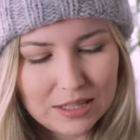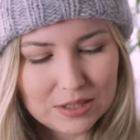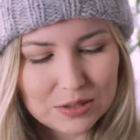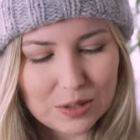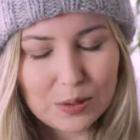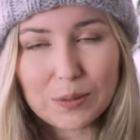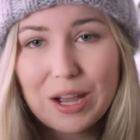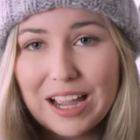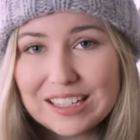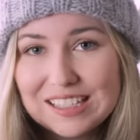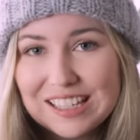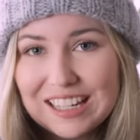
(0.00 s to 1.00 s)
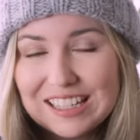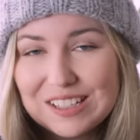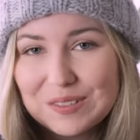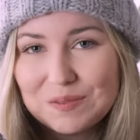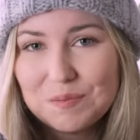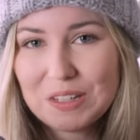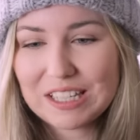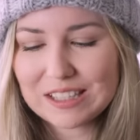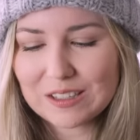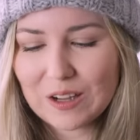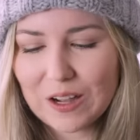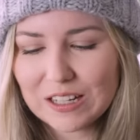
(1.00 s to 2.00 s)
So I decided to knit
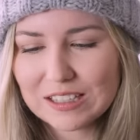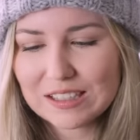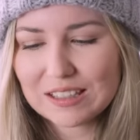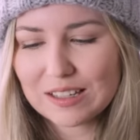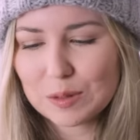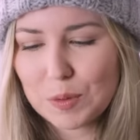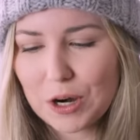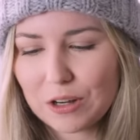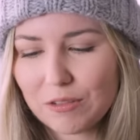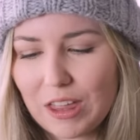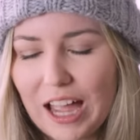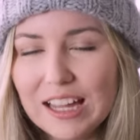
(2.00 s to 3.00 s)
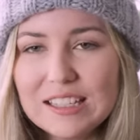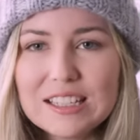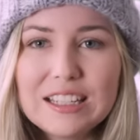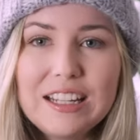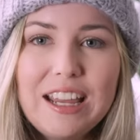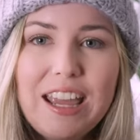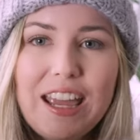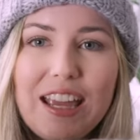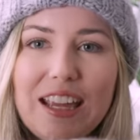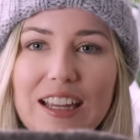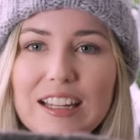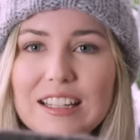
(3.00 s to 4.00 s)
socks as part of that,
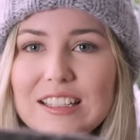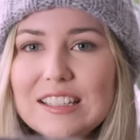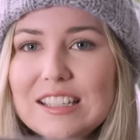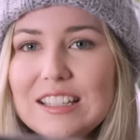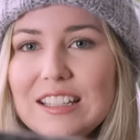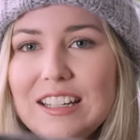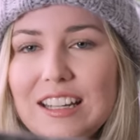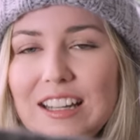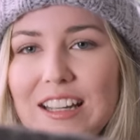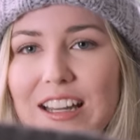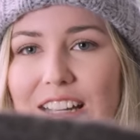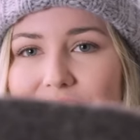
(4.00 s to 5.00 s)
and I